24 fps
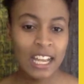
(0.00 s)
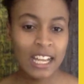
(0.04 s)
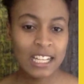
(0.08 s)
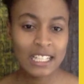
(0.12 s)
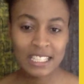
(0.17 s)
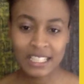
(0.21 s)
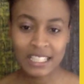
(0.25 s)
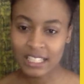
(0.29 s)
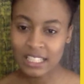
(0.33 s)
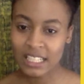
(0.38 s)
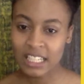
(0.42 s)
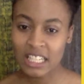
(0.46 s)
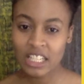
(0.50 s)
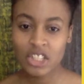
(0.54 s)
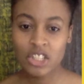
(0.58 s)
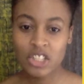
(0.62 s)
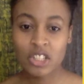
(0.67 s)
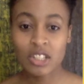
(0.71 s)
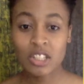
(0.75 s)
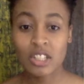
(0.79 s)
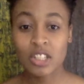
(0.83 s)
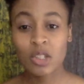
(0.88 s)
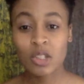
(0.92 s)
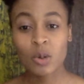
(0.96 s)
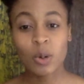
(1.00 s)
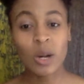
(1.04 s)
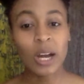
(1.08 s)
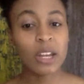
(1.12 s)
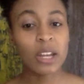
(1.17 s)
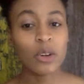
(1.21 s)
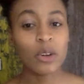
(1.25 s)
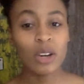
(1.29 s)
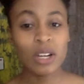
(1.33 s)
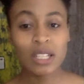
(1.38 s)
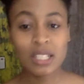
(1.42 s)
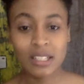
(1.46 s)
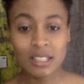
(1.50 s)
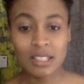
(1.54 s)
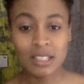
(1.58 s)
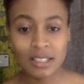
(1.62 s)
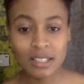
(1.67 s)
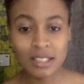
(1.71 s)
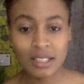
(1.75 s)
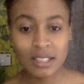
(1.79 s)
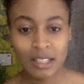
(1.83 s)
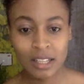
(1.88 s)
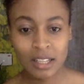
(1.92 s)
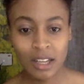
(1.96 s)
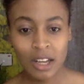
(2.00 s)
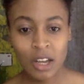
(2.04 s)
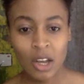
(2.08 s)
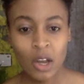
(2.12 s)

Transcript: and sensations do I notice?